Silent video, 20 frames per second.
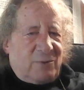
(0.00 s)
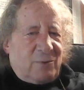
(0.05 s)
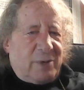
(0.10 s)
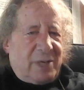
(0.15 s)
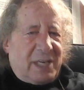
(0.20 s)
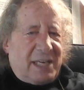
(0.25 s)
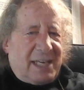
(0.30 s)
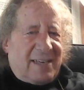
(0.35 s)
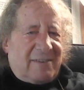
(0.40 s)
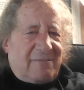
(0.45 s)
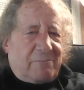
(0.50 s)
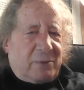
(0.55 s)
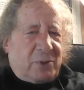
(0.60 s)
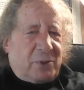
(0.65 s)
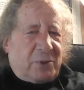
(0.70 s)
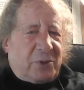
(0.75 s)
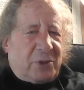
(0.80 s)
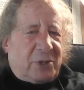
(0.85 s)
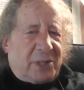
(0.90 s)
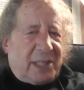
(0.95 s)
We have
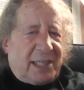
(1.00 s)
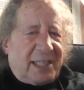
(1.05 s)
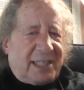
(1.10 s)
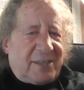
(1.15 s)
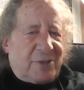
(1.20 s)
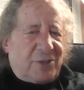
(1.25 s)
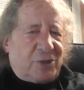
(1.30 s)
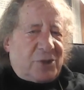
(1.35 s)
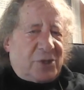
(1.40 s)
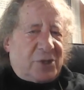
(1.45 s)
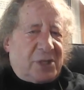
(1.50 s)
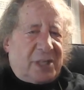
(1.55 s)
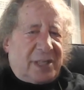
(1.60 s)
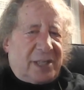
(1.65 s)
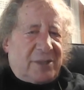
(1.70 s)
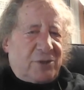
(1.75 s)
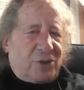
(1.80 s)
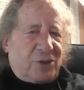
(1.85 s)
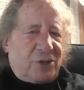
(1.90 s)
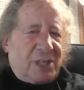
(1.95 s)
both our conscious
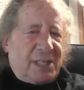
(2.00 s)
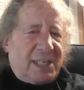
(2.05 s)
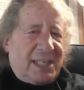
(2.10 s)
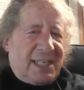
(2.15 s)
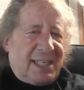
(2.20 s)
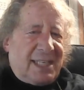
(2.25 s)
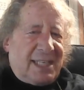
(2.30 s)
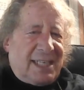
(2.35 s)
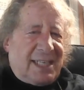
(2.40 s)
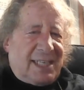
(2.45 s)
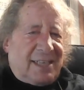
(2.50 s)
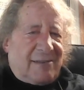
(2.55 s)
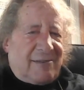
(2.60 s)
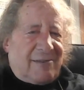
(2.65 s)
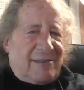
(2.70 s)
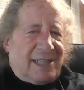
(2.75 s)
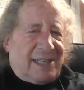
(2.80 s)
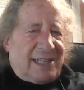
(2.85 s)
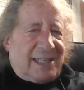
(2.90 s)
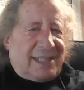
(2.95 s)
touch and
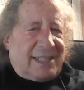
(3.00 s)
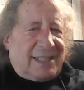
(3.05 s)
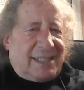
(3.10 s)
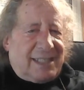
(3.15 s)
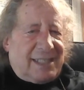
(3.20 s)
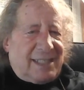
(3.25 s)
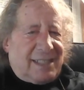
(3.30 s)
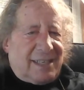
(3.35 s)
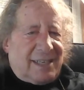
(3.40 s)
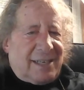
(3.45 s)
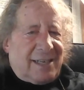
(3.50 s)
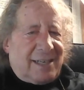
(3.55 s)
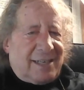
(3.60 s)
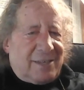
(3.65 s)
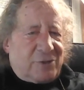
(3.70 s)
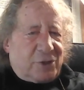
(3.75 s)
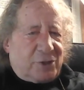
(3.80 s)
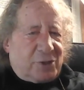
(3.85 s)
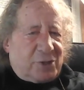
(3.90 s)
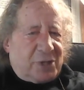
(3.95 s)
our
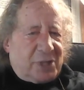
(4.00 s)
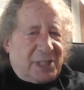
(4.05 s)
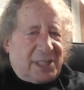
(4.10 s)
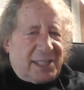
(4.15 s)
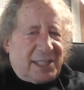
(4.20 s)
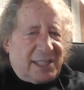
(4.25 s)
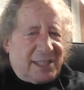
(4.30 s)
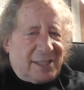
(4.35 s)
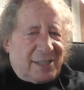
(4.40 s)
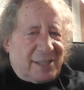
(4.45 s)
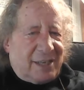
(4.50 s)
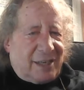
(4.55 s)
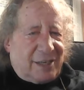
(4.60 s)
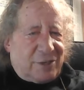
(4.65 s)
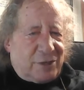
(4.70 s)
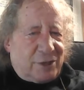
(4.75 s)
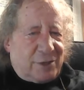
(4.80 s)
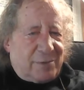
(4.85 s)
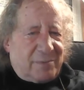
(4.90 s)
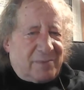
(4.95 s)
non-conscious
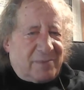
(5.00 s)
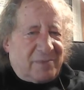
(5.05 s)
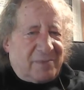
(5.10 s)
touch.